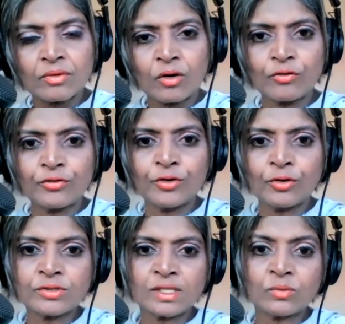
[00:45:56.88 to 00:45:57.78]
of
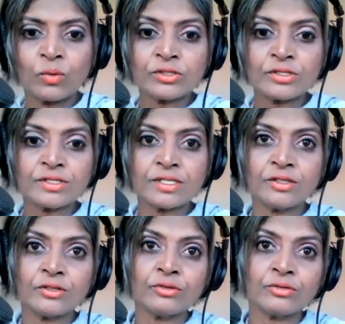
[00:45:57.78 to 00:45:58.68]
those that want to see
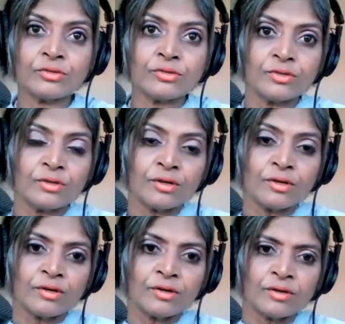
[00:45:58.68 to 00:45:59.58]
you
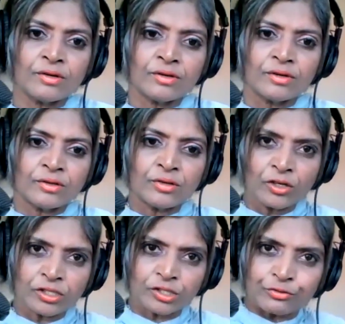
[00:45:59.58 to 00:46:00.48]

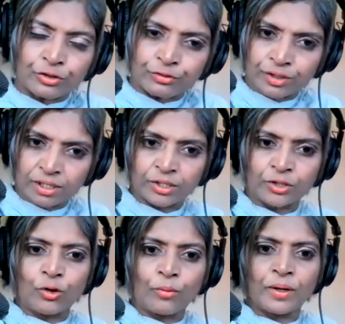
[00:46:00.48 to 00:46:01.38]
not fulfill
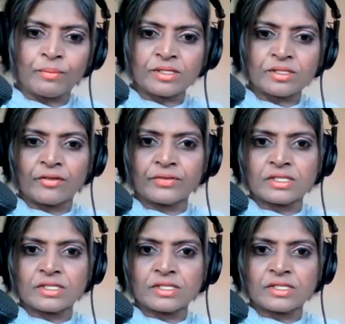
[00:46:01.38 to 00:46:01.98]
your purpose on